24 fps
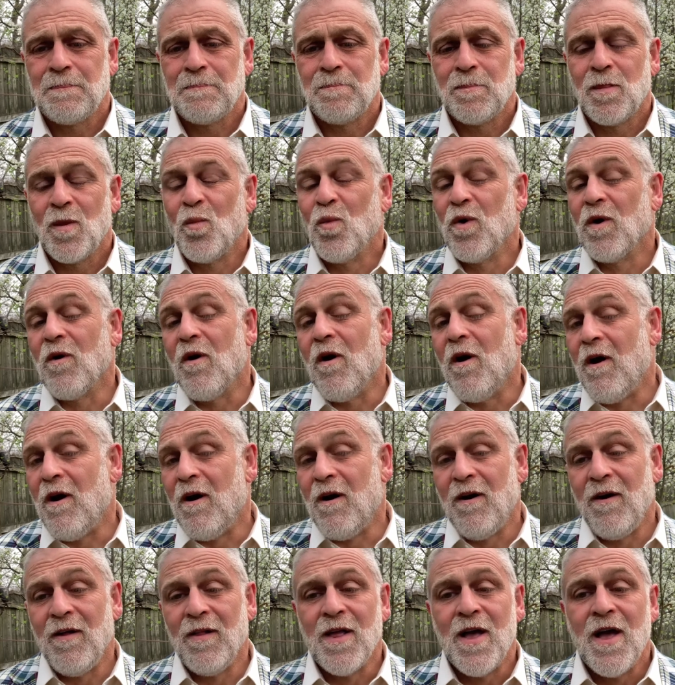We're
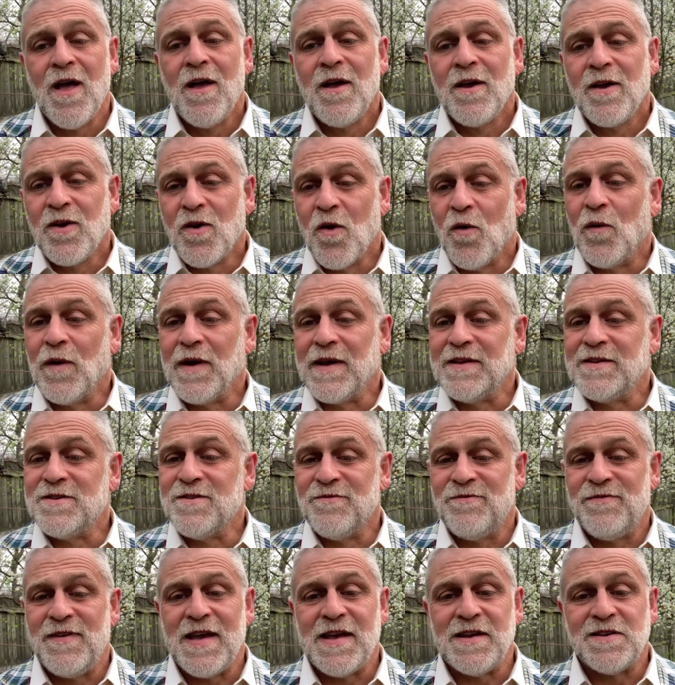all going to
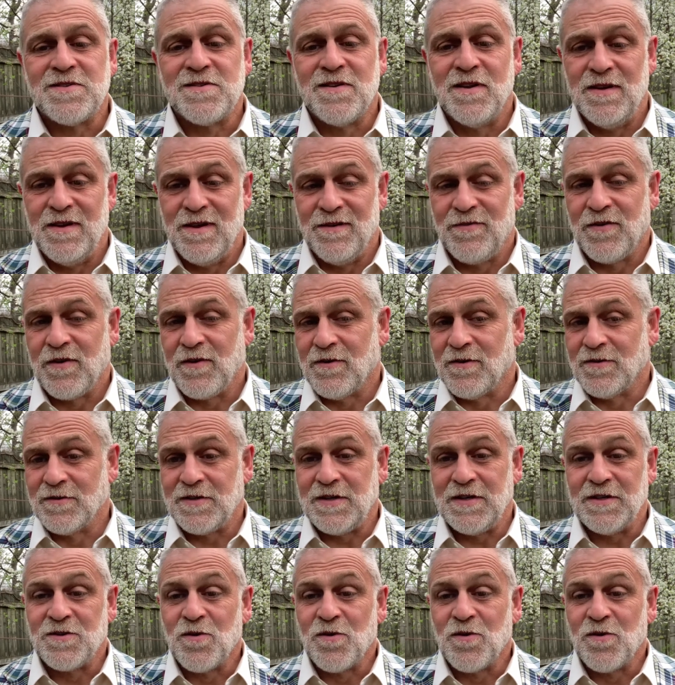face the difficulties,